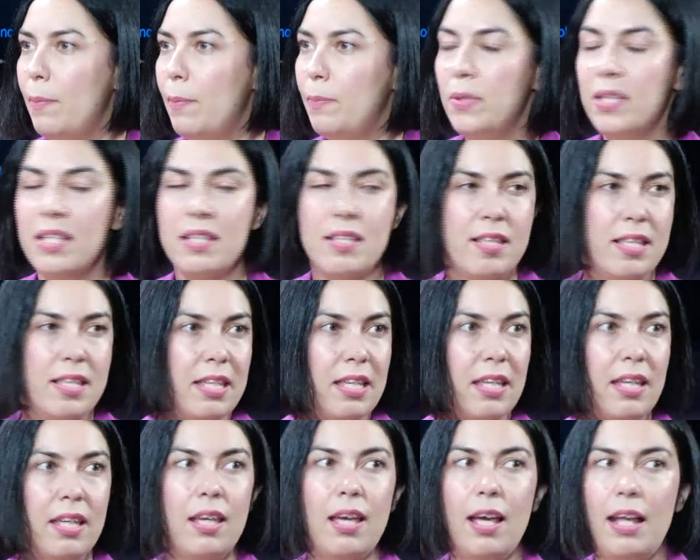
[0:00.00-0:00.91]

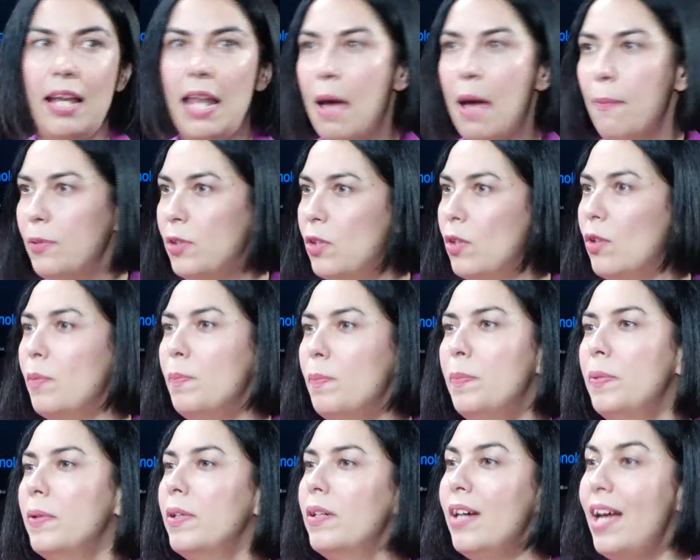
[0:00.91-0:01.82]
PC, a laptop,
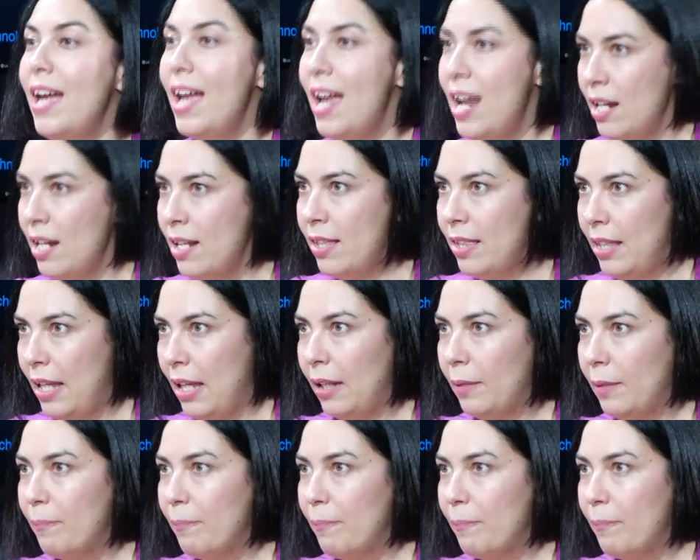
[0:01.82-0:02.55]
anything.